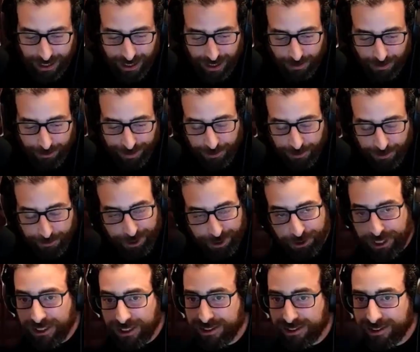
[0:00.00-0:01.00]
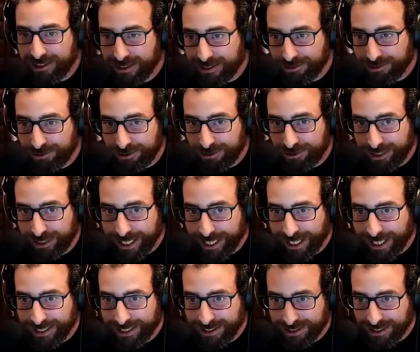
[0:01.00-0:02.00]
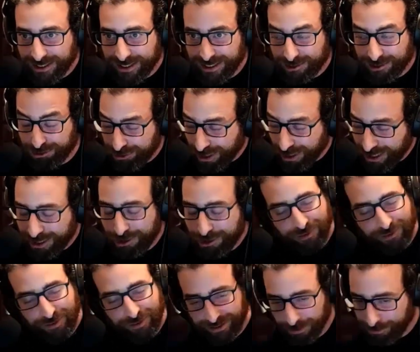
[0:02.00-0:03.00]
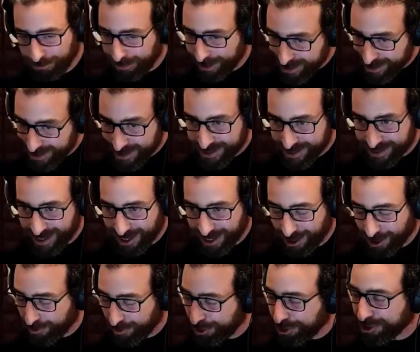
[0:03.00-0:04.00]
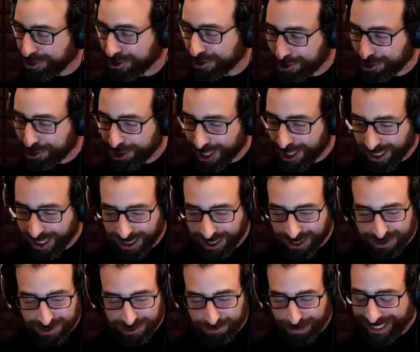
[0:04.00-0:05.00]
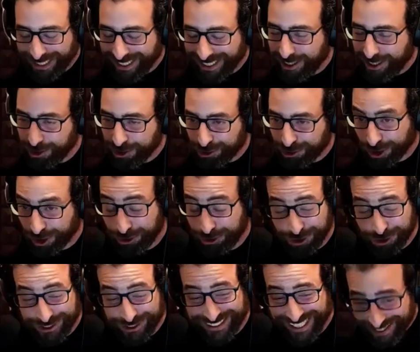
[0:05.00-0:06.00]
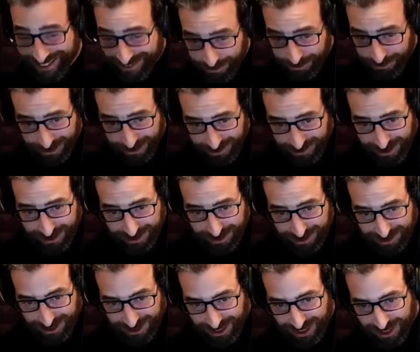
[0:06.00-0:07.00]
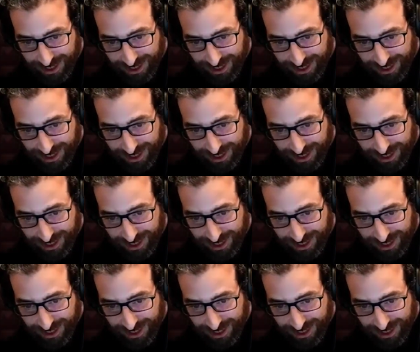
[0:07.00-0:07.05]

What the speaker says: But the beauty is that data is really driving the business now versus just being used to understand the business.